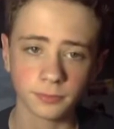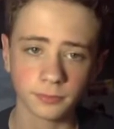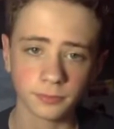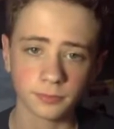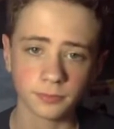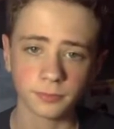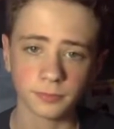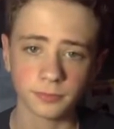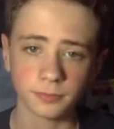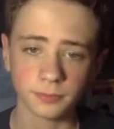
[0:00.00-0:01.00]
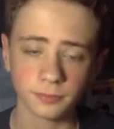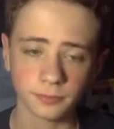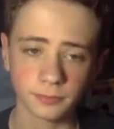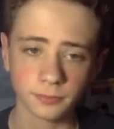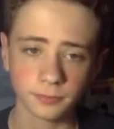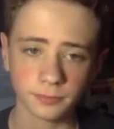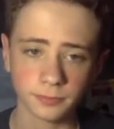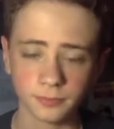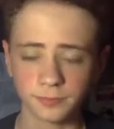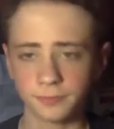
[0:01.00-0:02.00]

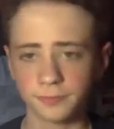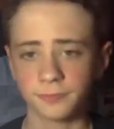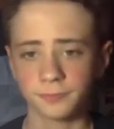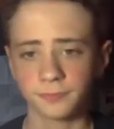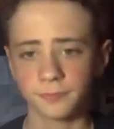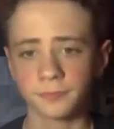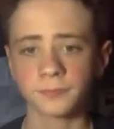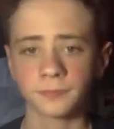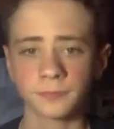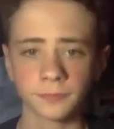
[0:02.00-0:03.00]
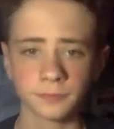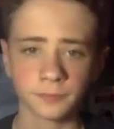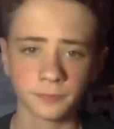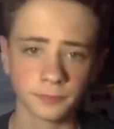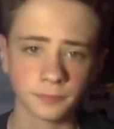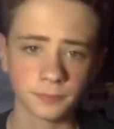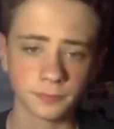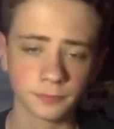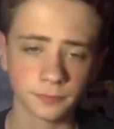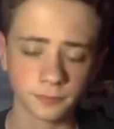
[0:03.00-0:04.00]

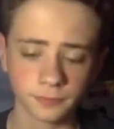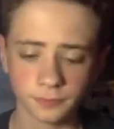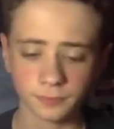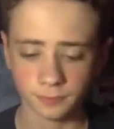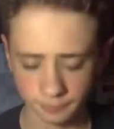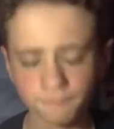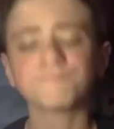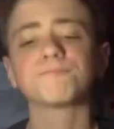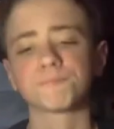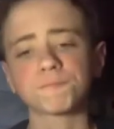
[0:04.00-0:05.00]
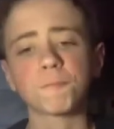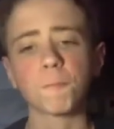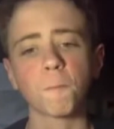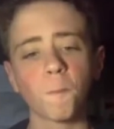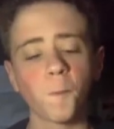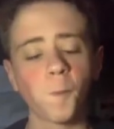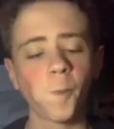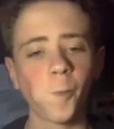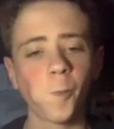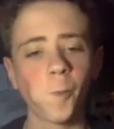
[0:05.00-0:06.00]

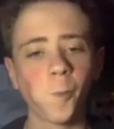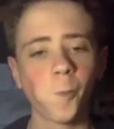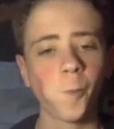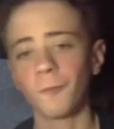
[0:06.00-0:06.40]
The person shown says nothing.